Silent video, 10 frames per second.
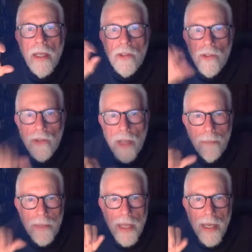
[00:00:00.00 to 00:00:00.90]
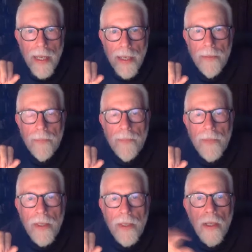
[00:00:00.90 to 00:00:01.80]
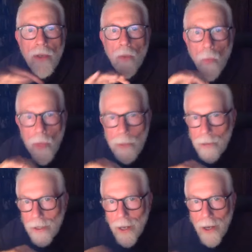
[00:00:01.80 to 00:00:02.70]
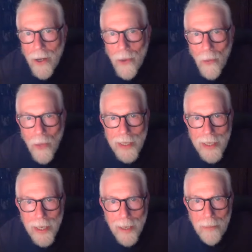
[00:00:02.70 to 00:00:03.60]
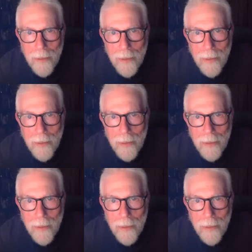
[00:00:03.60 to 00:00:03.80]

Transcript: Someday we will all wake up